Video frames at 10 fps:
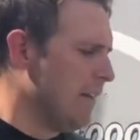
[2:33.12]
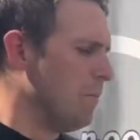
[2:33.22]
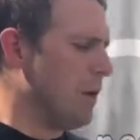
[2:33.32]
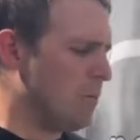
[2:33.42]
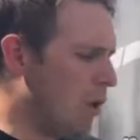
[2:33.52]

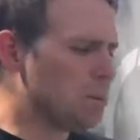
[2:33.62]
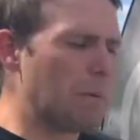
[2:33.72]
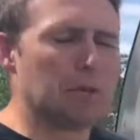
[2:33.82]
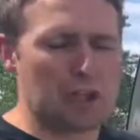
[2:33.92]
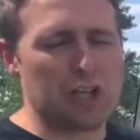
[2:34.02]
But most
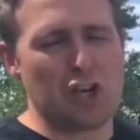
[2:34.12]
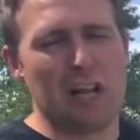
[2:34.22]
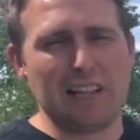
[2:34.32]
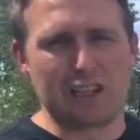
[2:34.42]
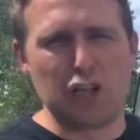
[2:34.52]
people
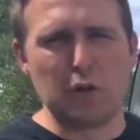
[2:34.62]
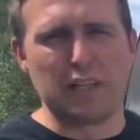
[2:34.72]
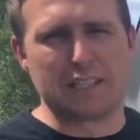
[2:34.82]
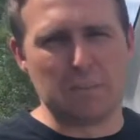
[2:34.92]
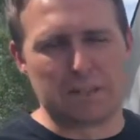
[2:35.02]
elect to do
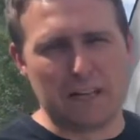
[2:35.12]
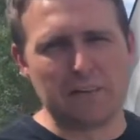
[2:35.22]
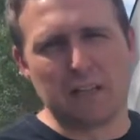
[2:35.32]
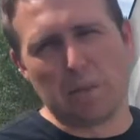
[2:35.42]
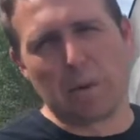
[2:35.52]
this
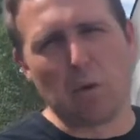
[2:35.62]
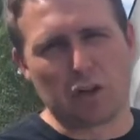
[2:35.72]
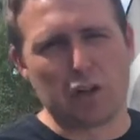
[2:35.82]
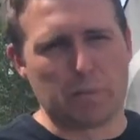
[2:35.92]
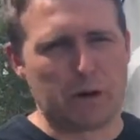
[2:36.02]
themselves, and let me walk
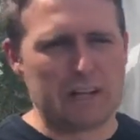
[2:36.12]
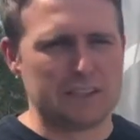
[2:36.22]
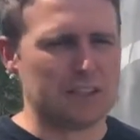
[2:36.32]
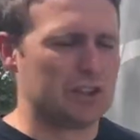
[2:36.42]
through the process.